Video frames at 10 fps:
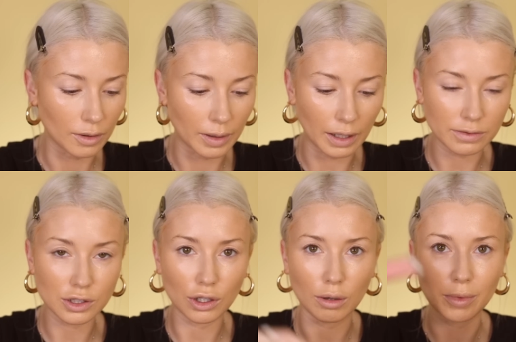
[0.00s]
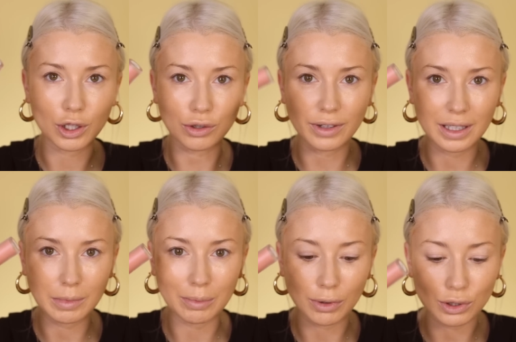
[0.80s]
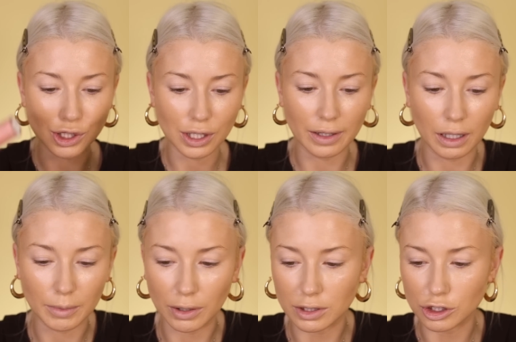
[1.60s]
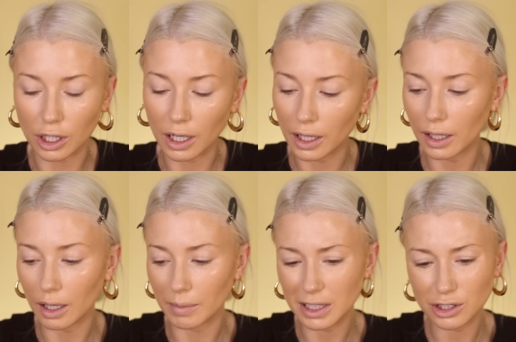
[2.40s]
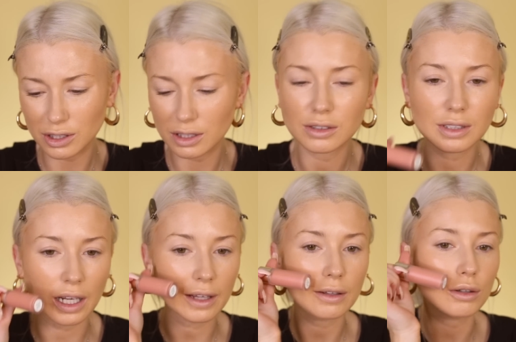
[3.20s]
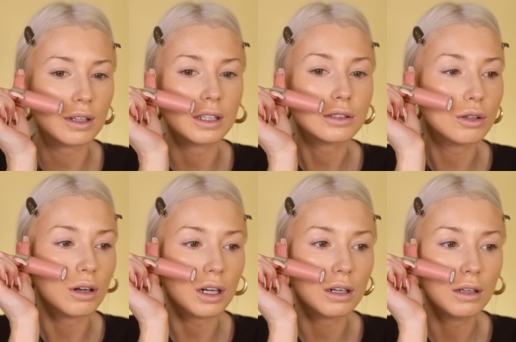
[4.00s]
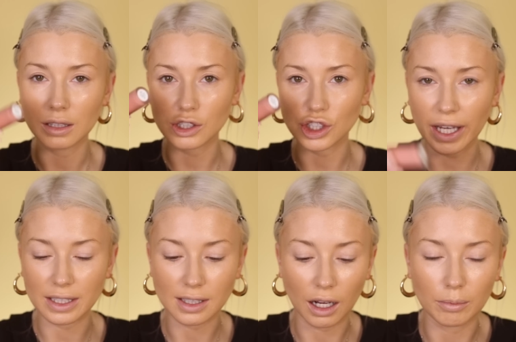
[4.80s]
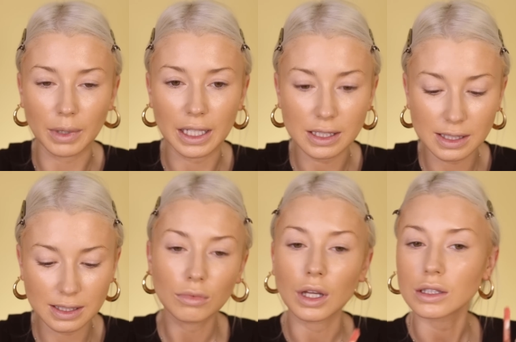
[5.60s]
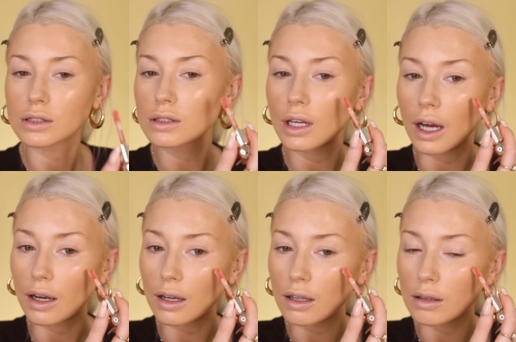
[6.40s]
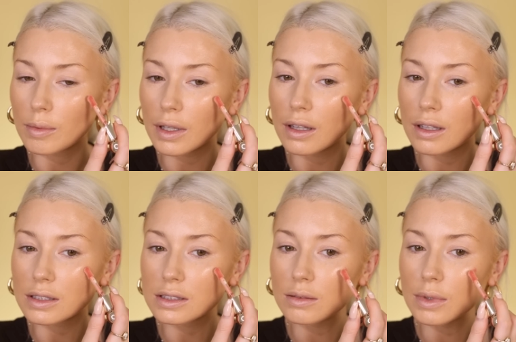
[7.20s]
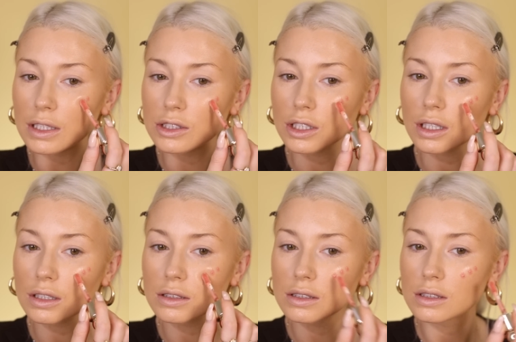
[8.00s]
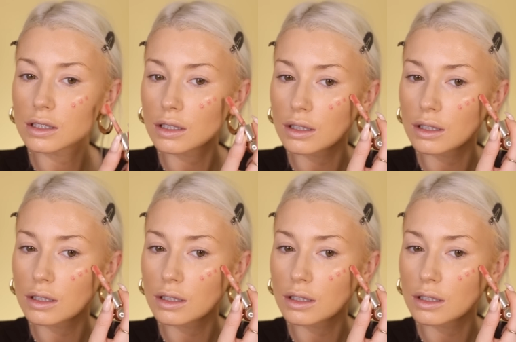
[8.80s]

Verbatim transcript: So we have some creamy blush that I'm going to try. I like to look at this colour. This shade is called Bliss. Let's add a little bit of this to my cheeks.